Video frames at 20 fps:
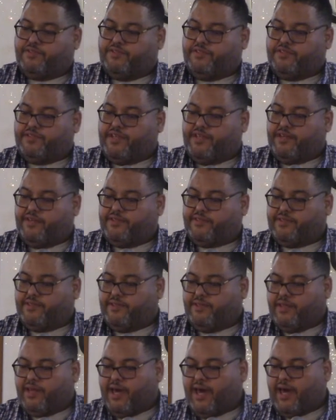She says,
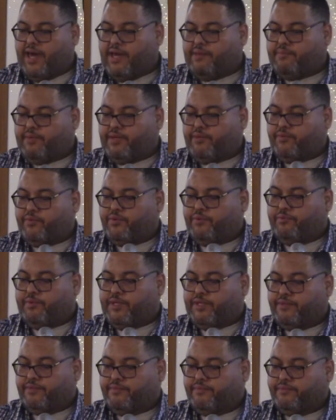I am a
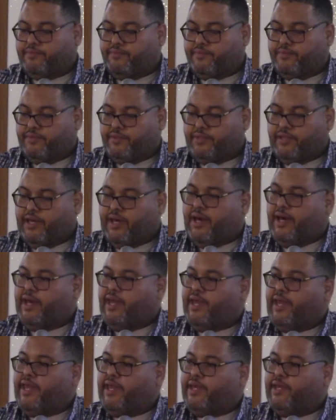woman, I
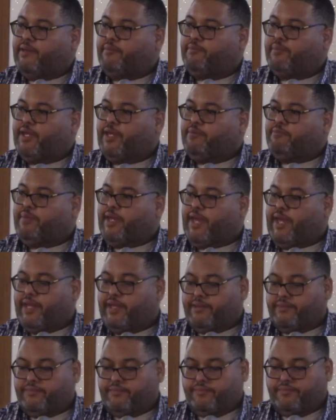am a
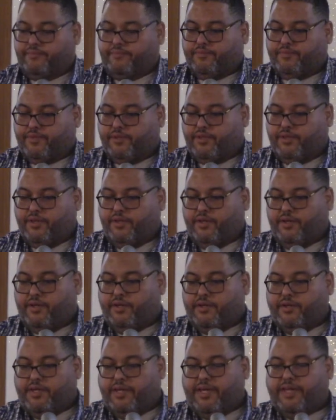man.
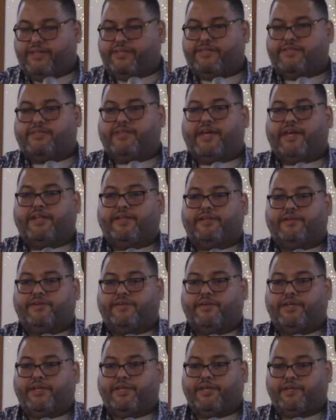It's said in
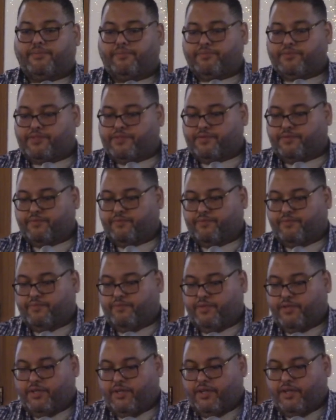her hymns.
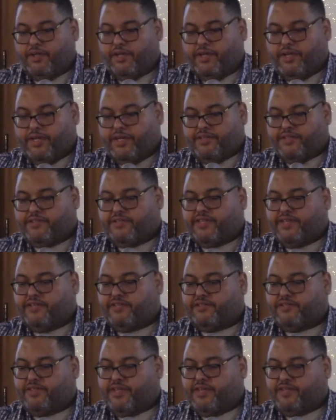It
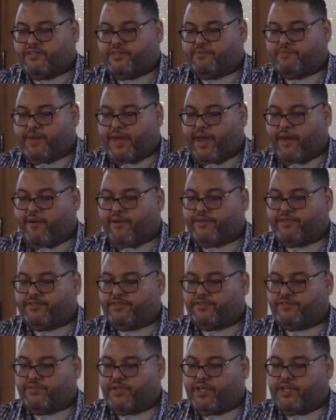says she has the power
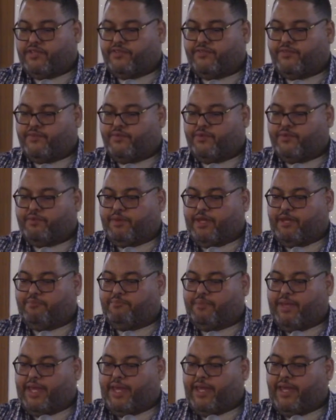to transform a
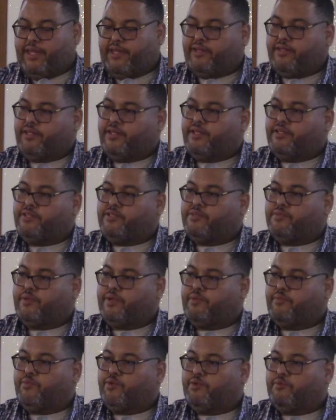man into
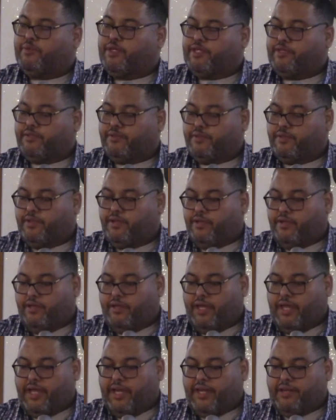a woman
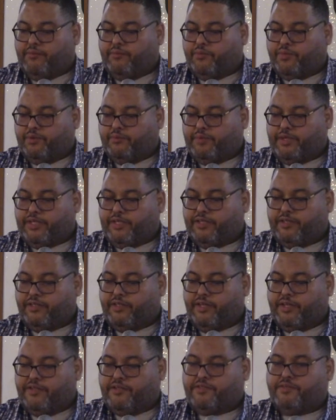and a woman
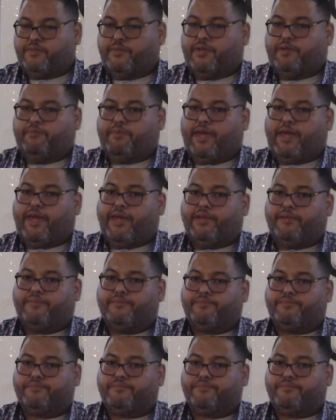into a man.